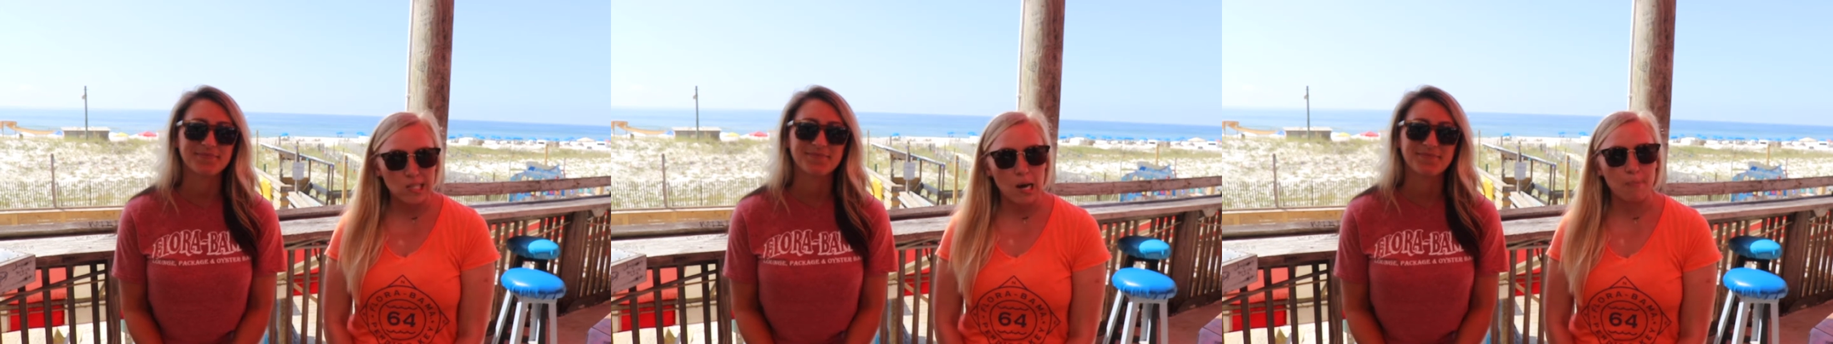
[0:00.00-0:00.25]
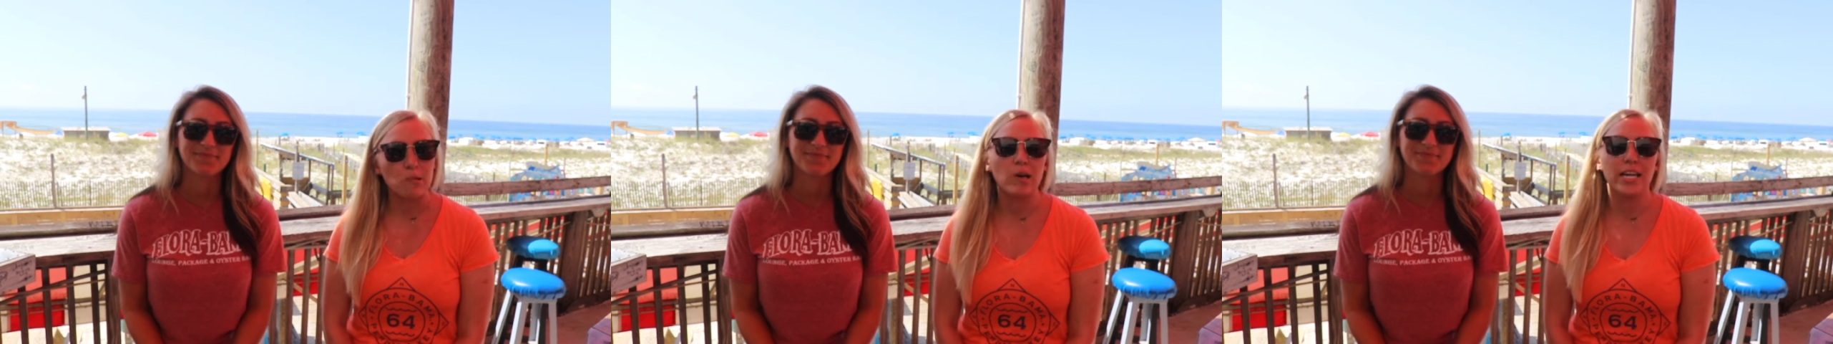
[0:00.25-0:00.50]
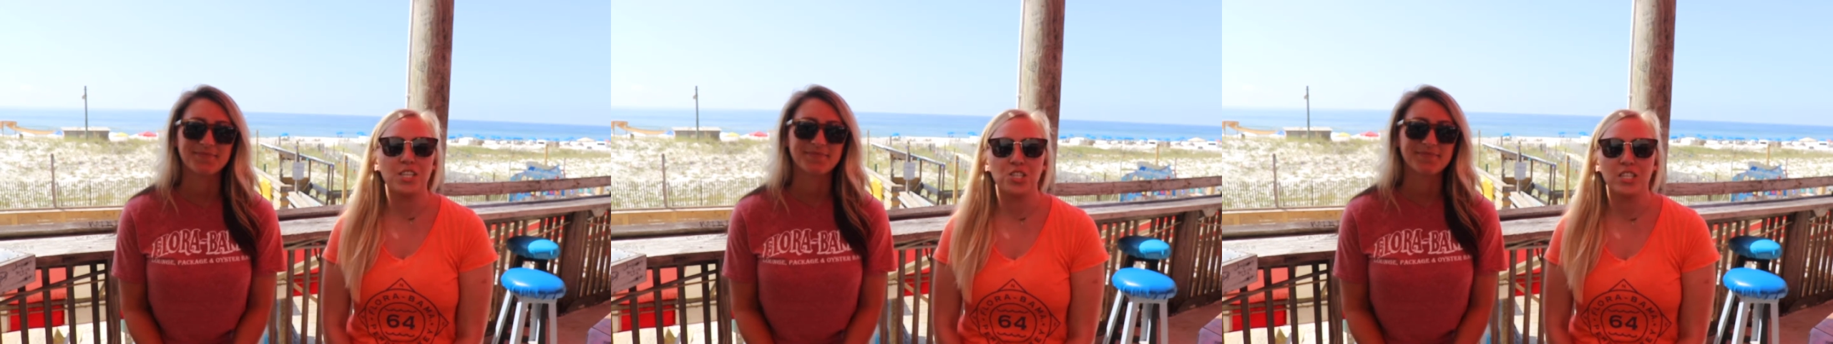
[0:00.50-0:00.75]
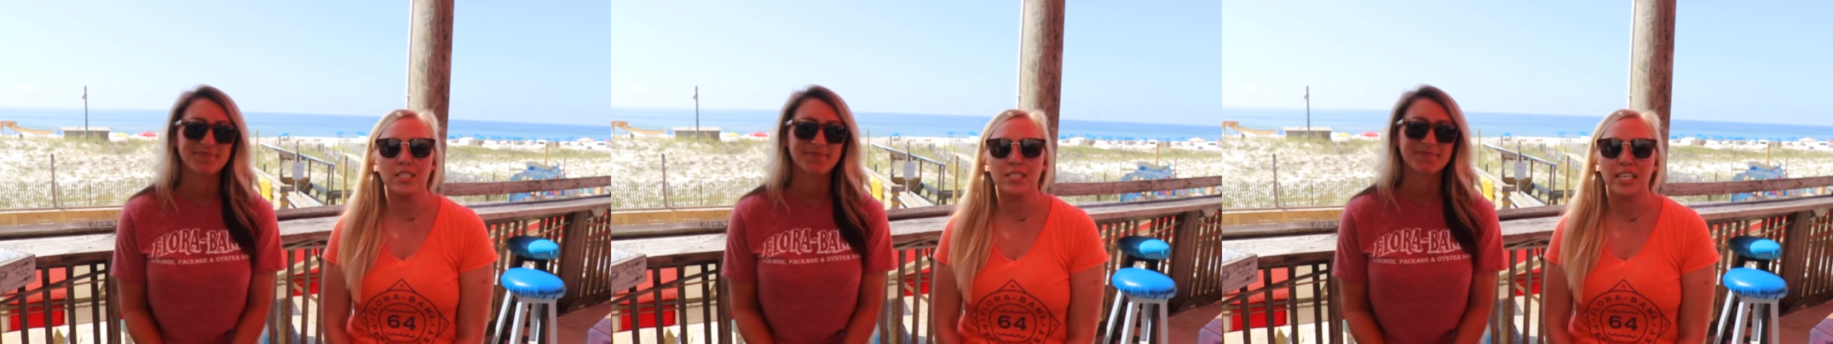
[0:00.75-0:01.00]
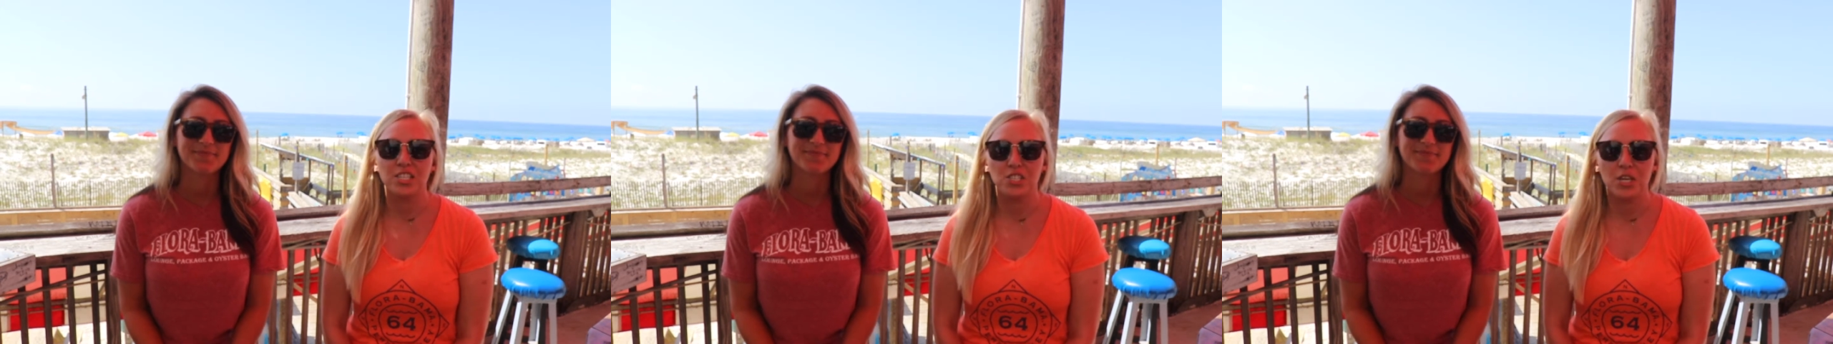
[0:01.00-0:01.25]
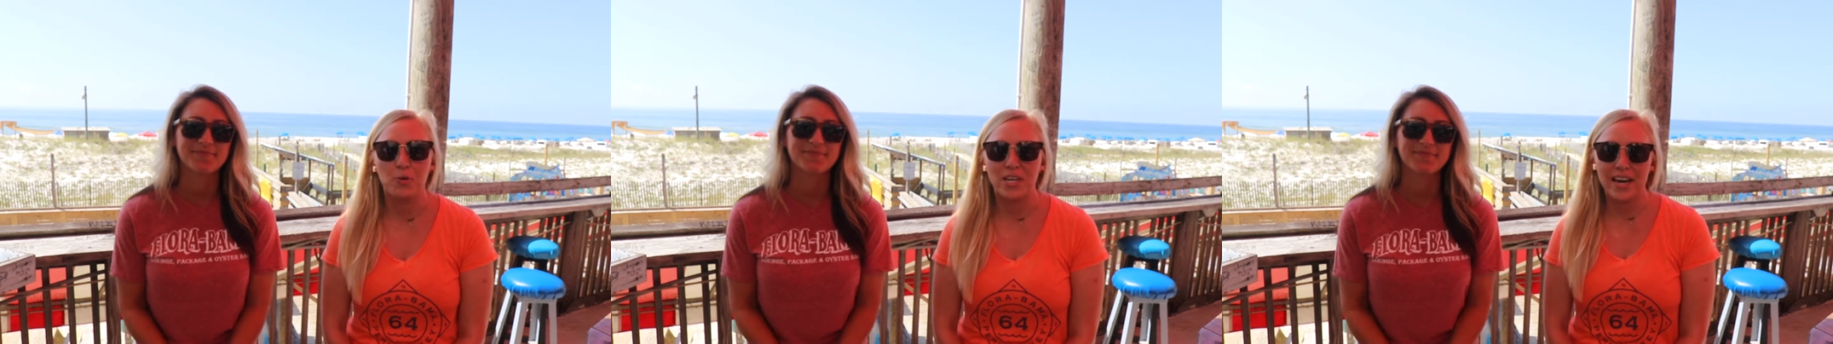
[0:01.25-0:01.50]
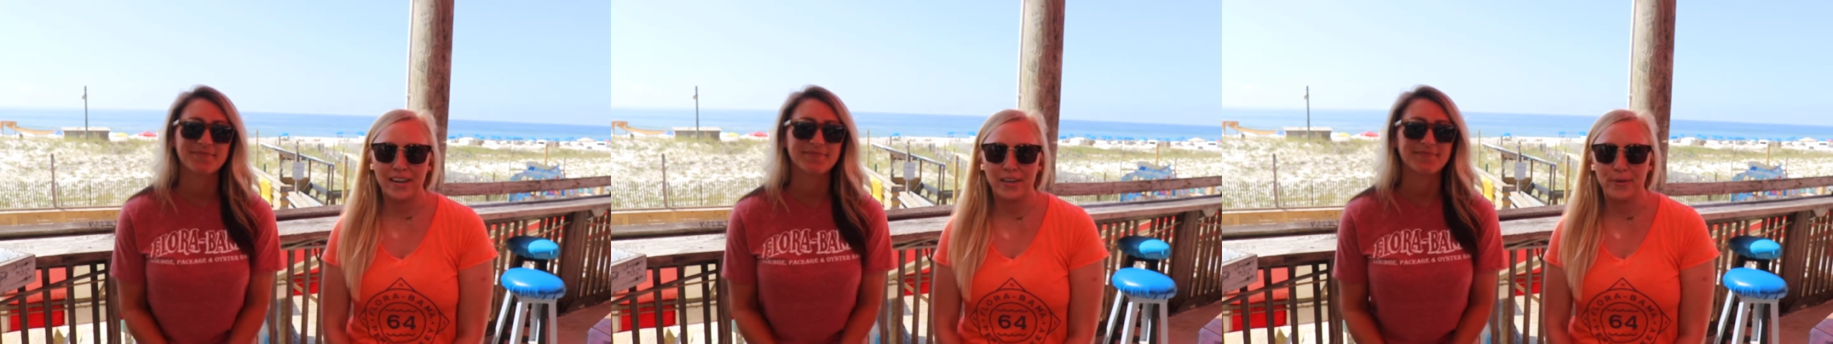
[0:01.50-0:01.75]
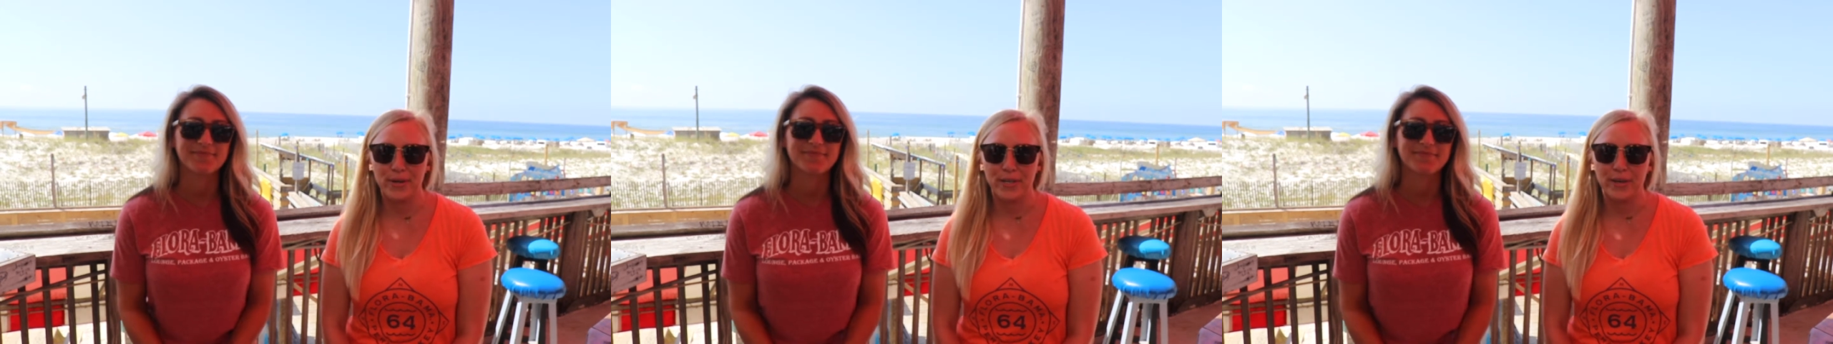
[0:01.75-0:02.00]
Speaker 1: operations, let you know what we got
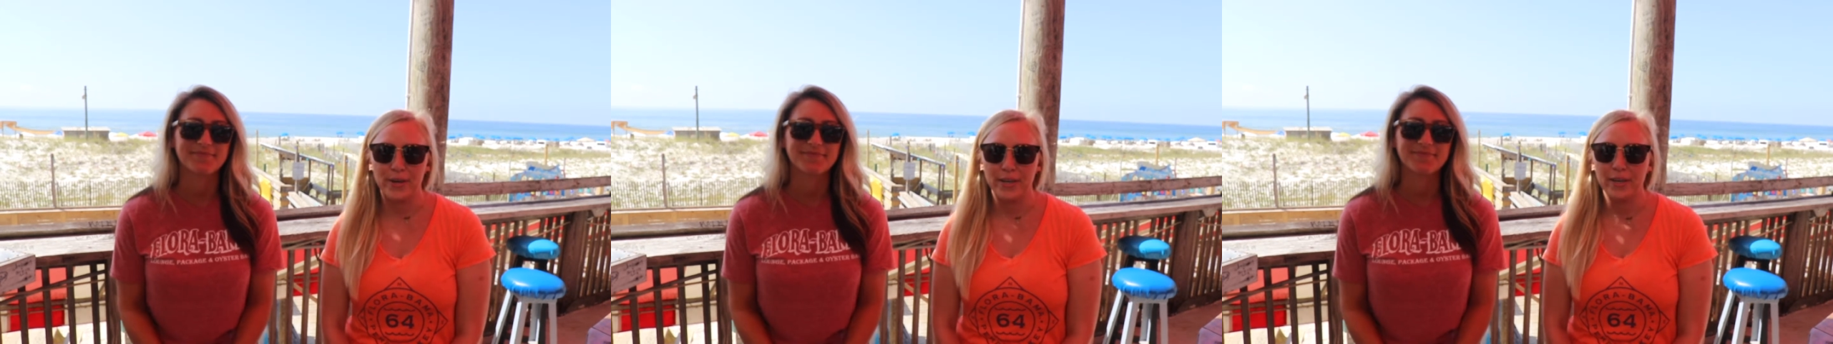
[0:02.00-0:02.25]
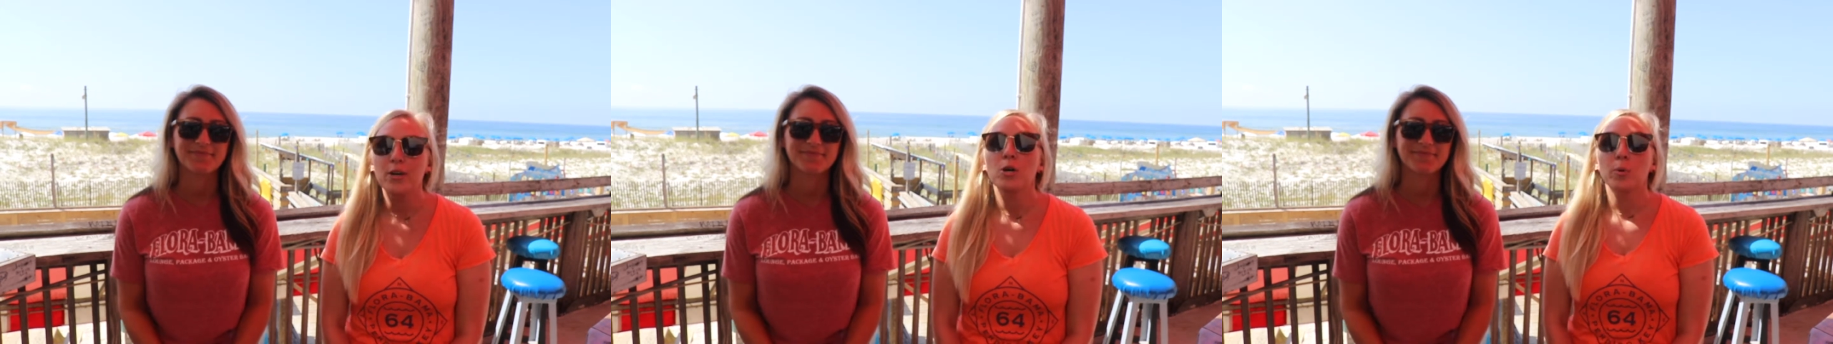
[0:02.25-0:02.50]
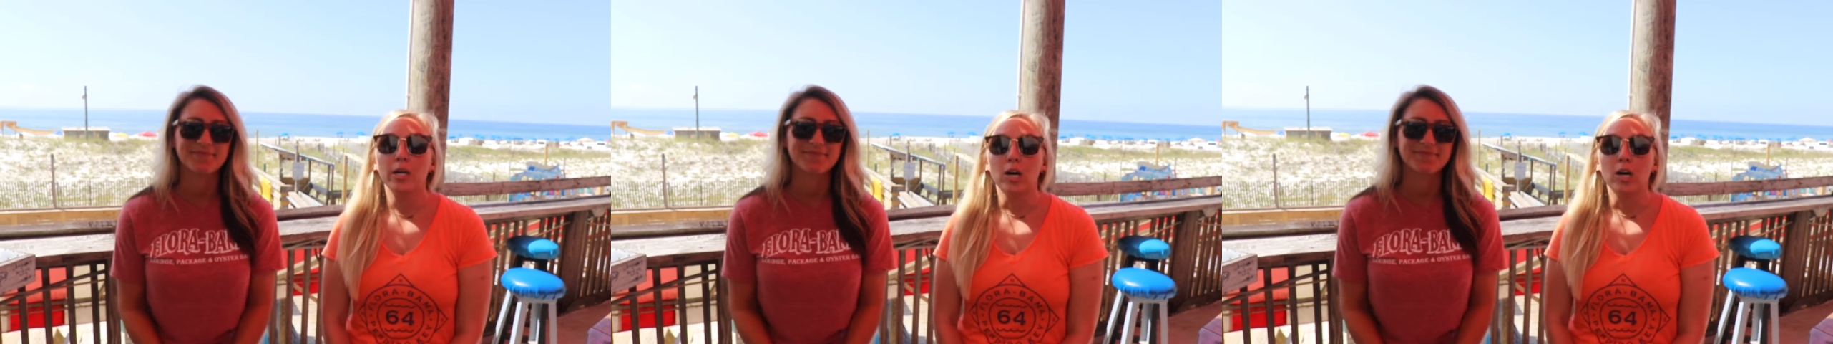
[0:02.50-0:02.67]
going on. We